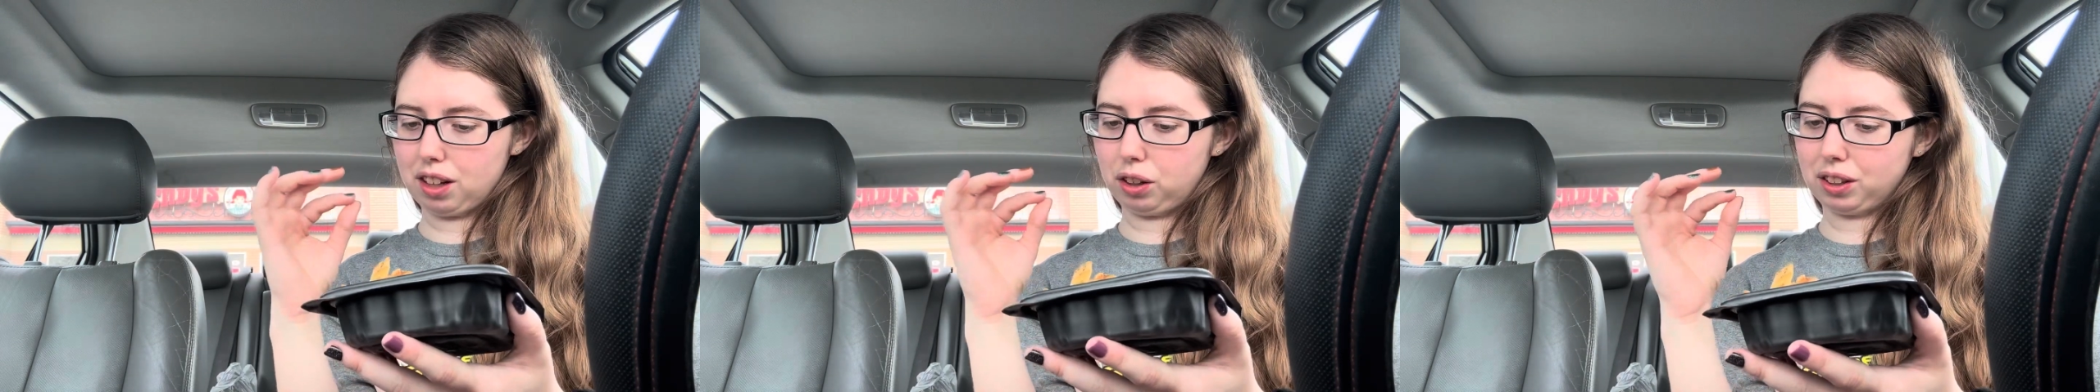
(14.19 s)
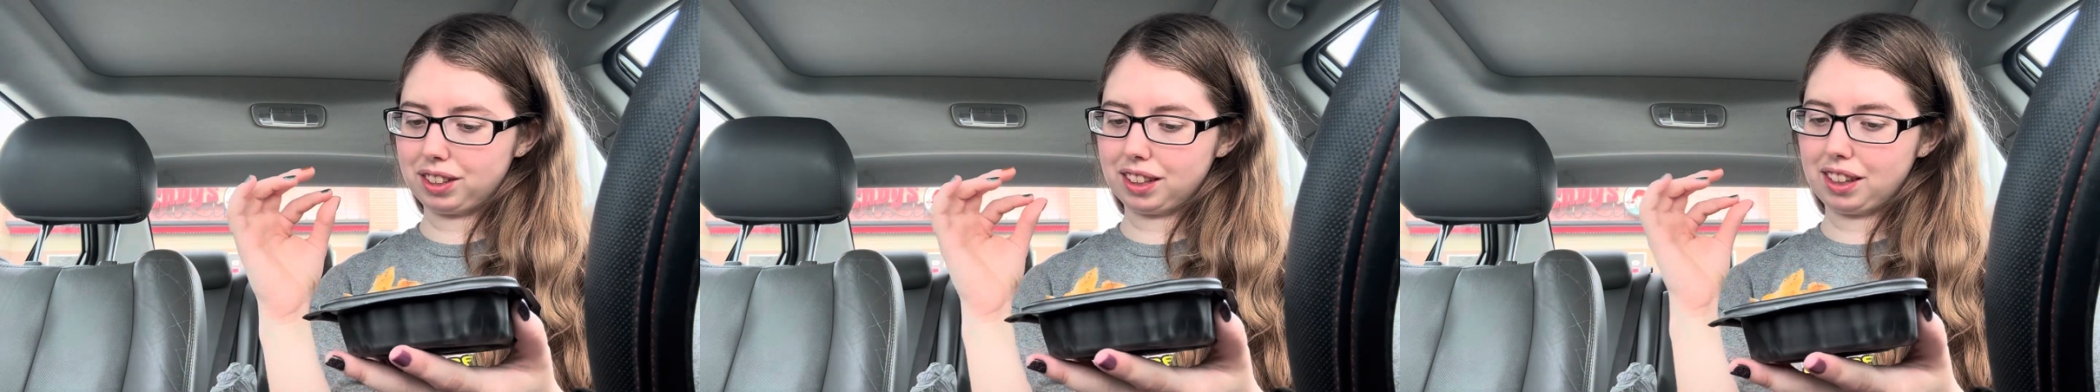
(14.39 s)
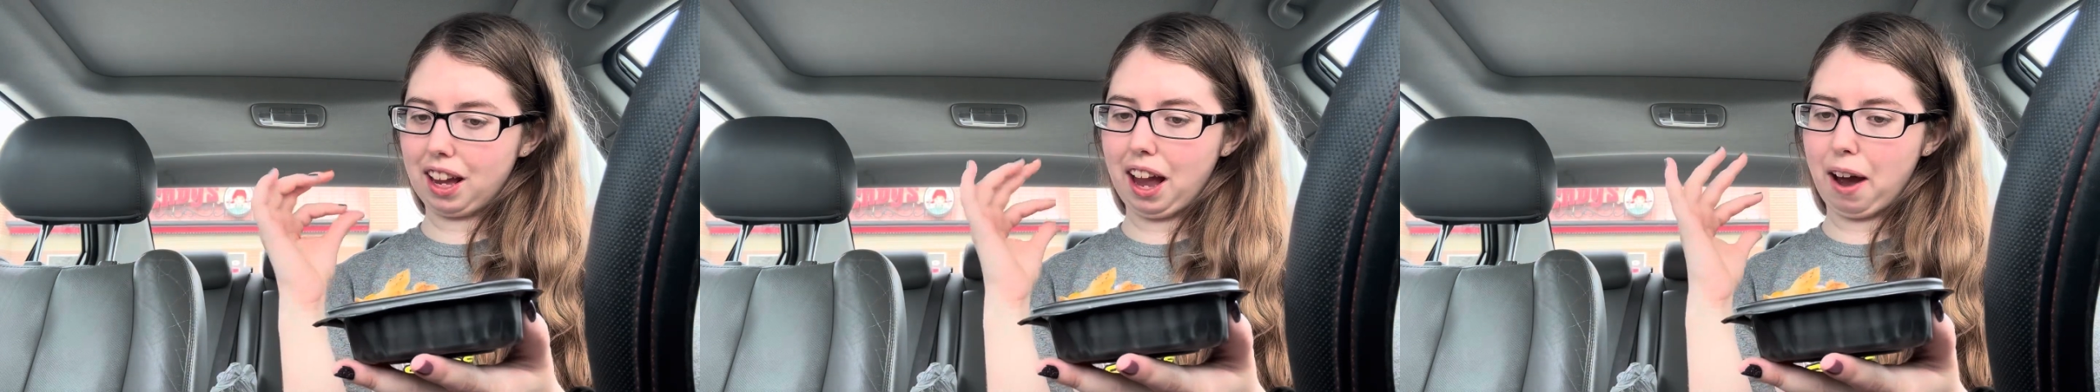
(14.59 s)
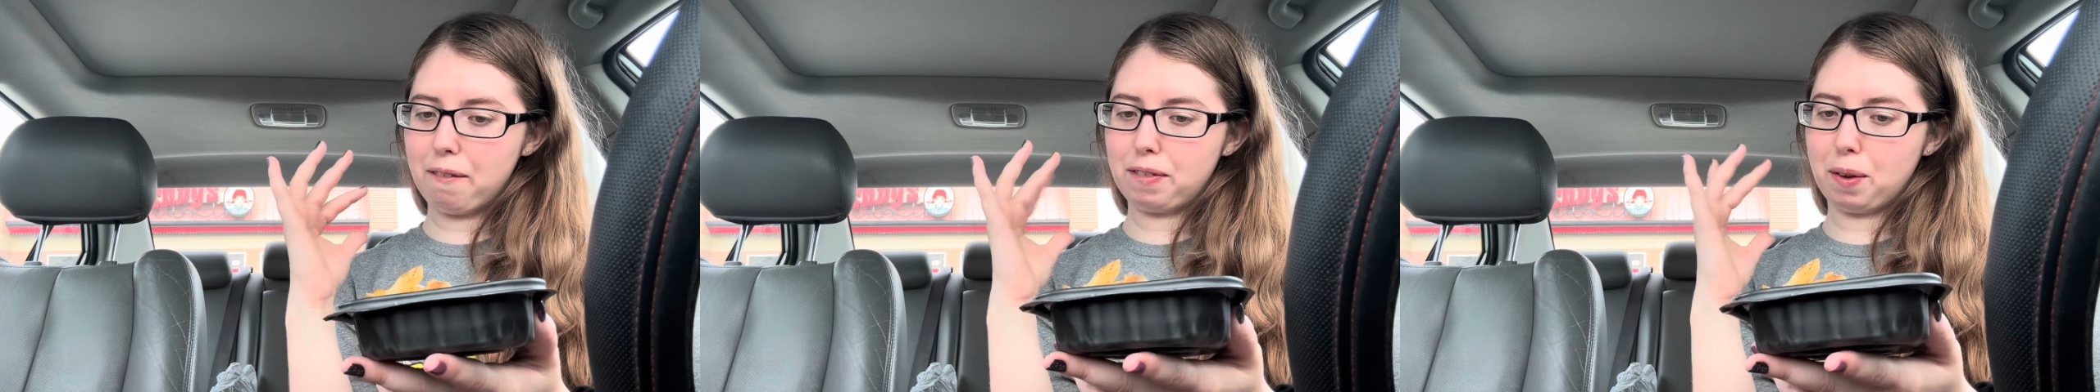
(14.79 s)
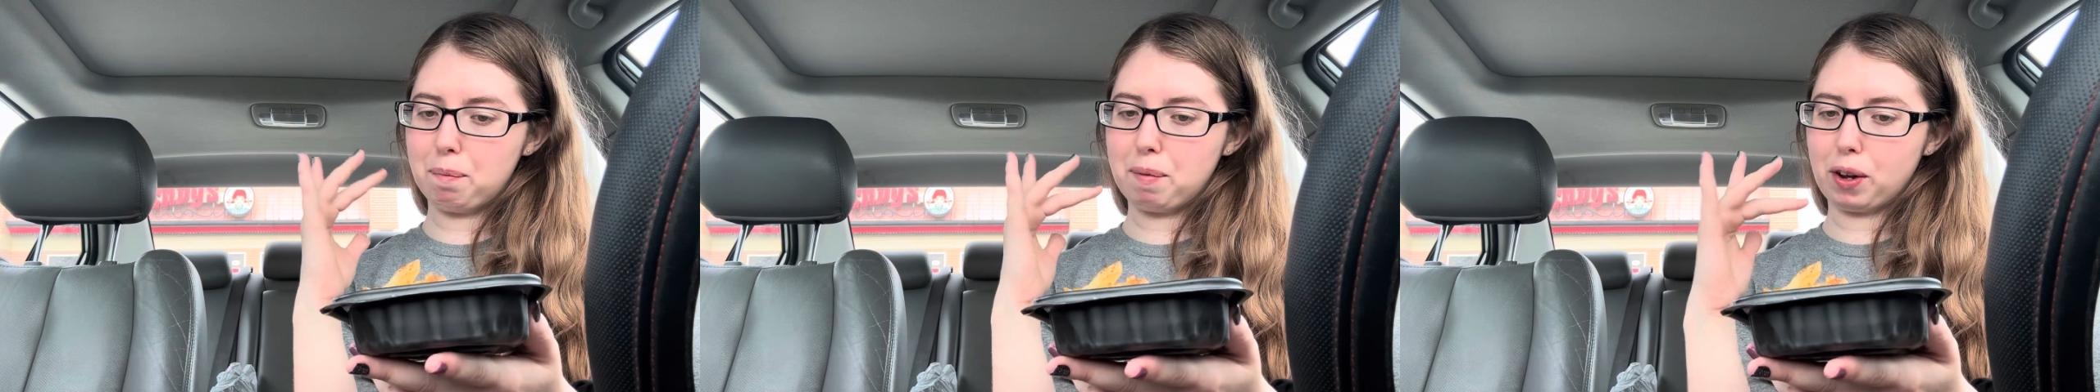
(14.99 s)
It looks like they have
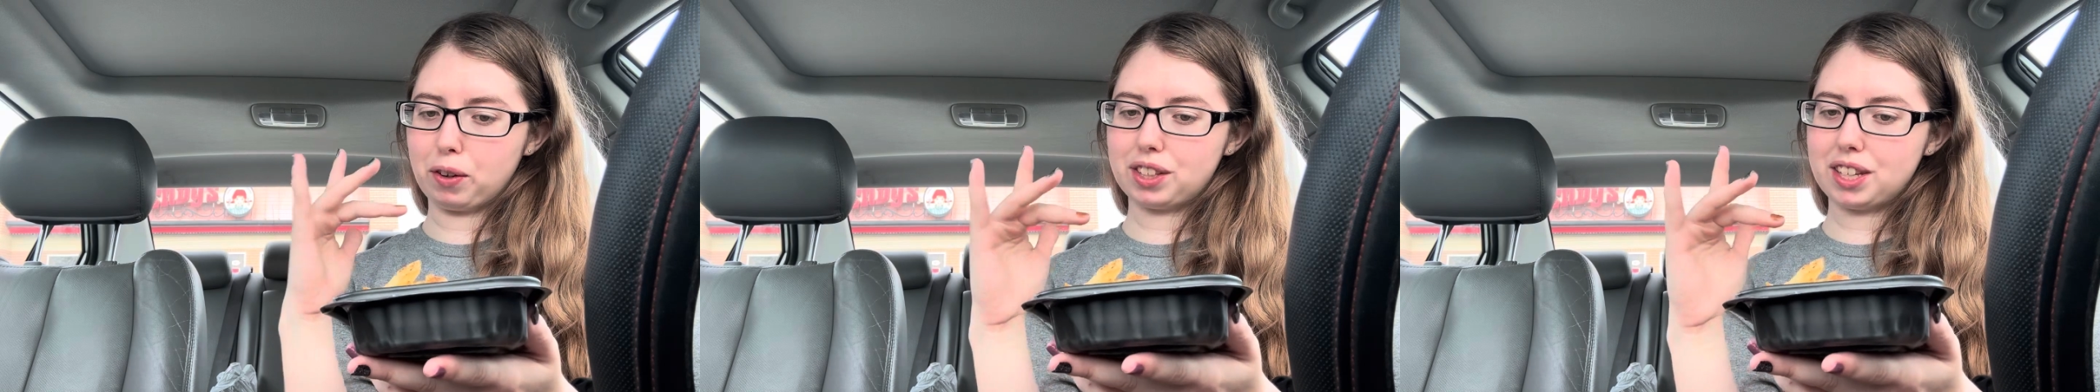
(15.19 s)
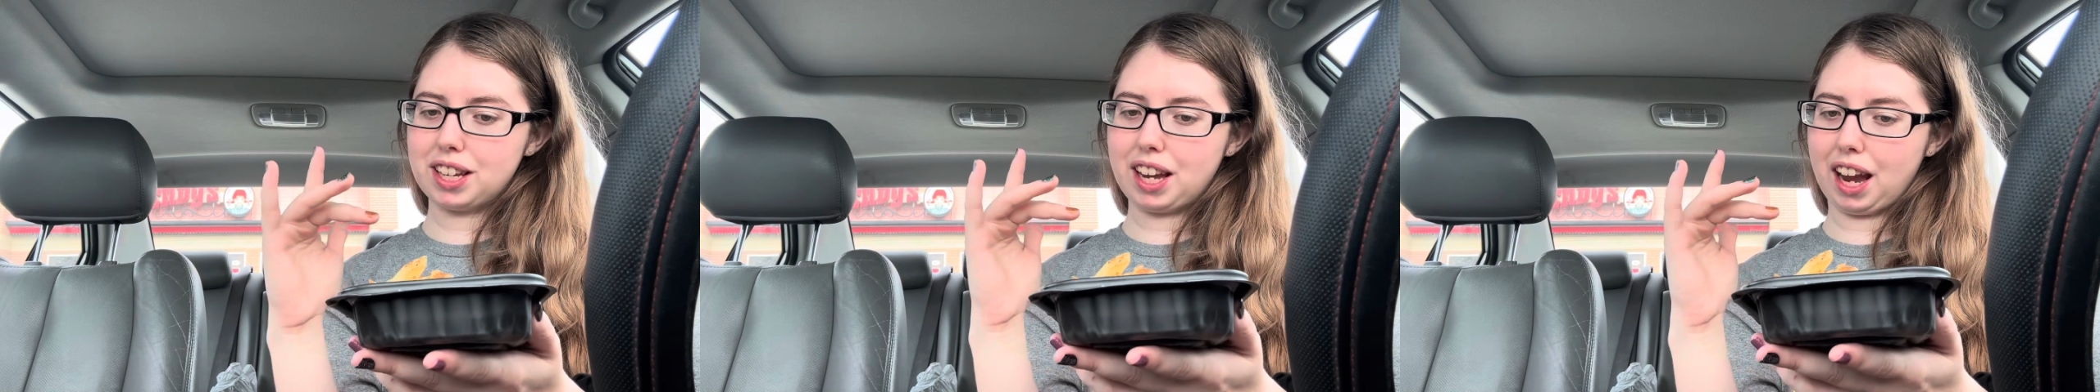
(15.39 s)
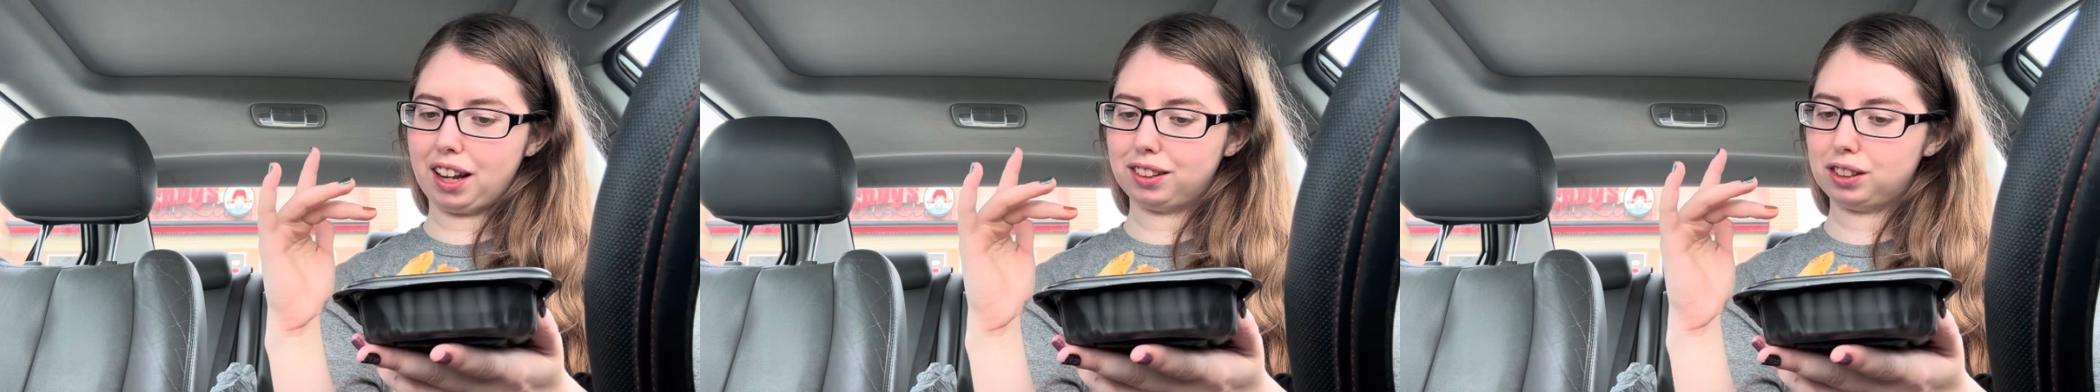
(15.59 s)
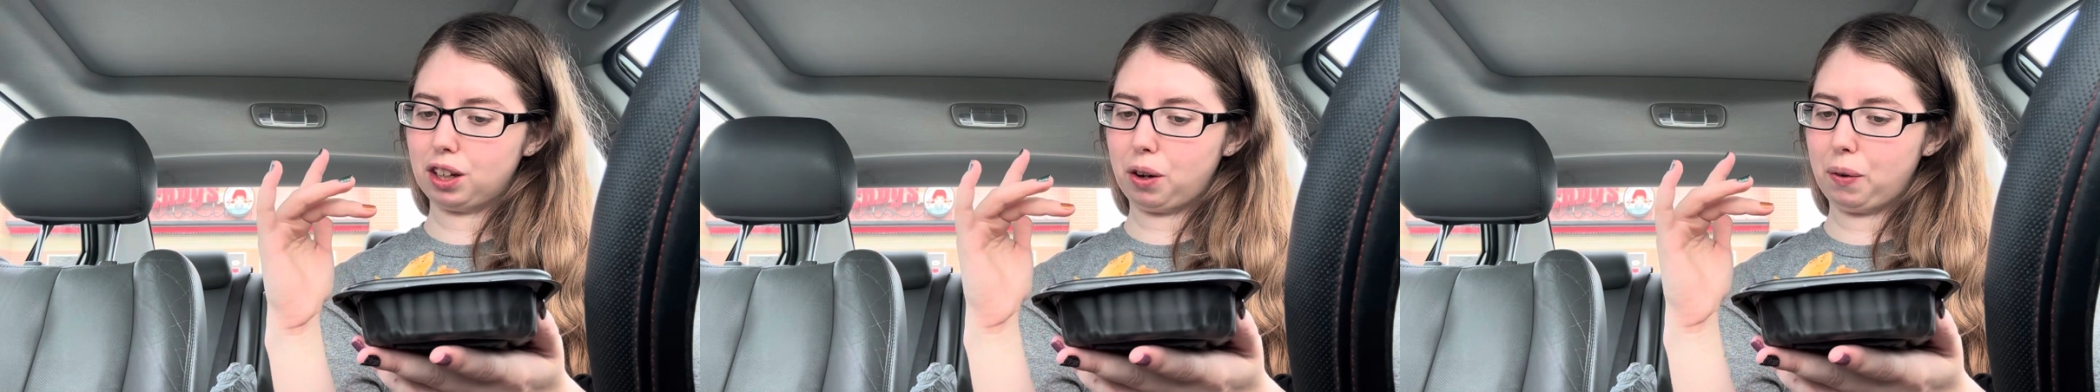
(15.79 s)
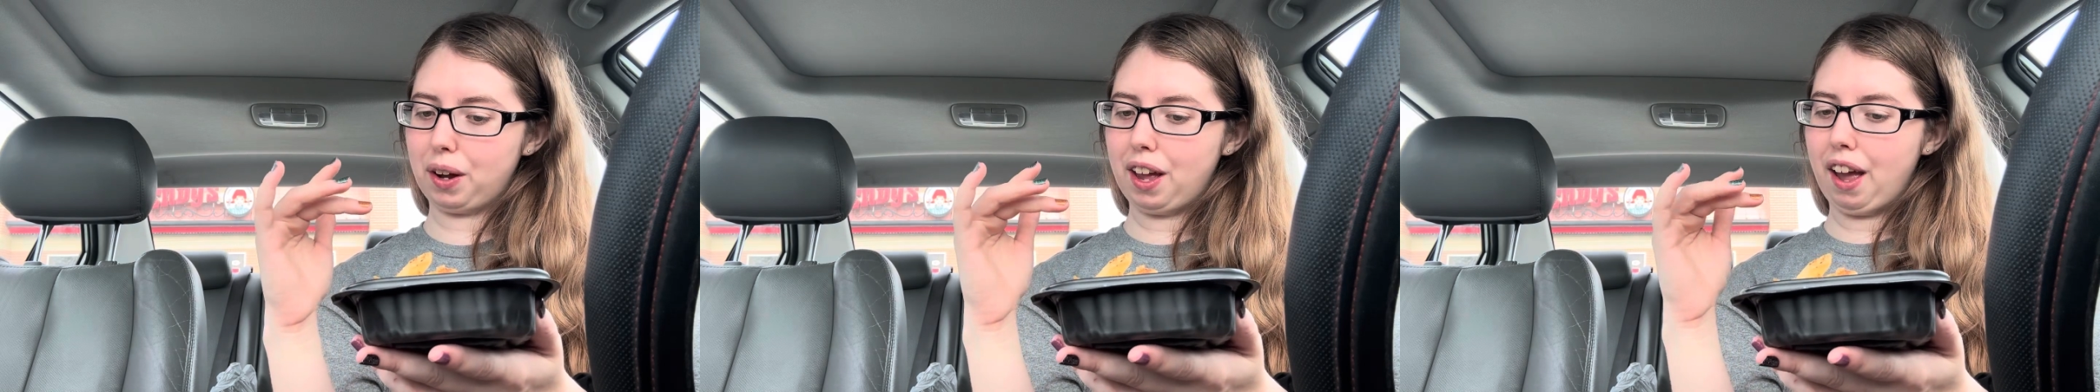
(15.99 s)
the melty
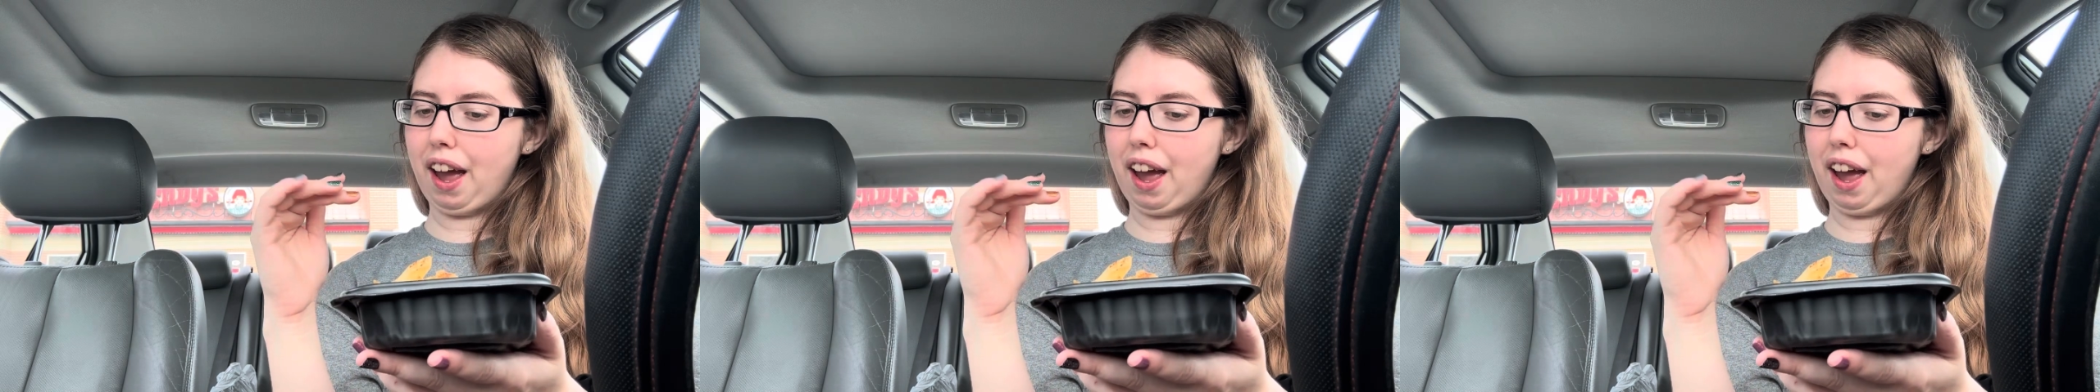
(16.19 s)
queso